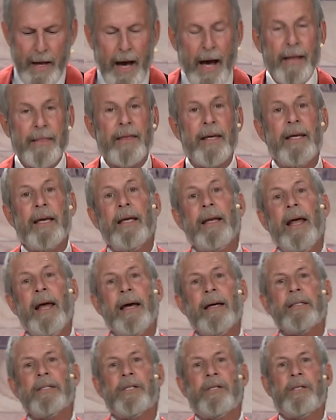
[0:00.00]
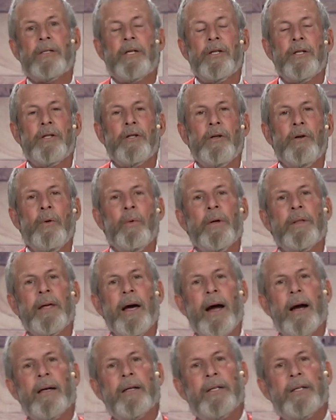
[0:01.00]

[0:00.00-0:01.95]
I think it has to do with our